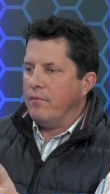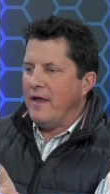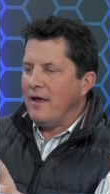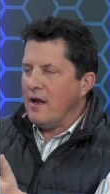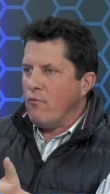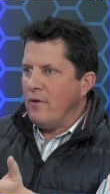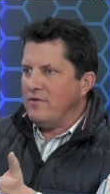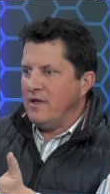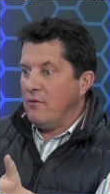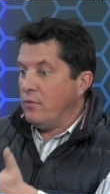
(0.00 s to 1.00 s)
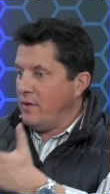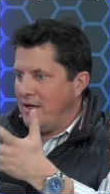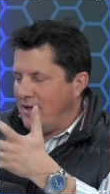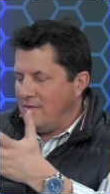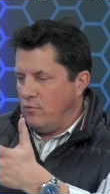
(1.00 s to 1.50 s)
That kind of resonated with
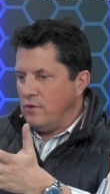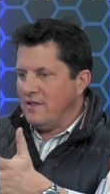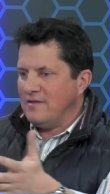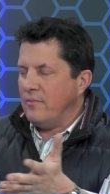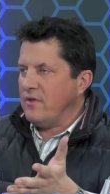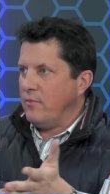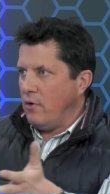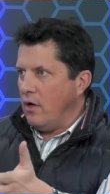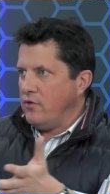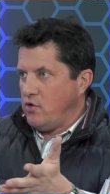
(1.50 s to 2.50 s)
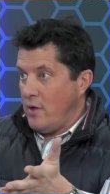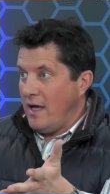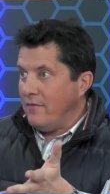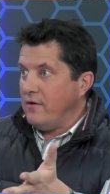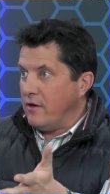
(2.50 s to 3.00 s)
me. It really sums up all that you
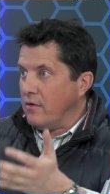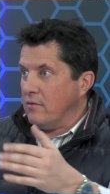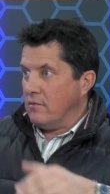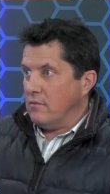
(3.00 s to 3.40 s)
have here.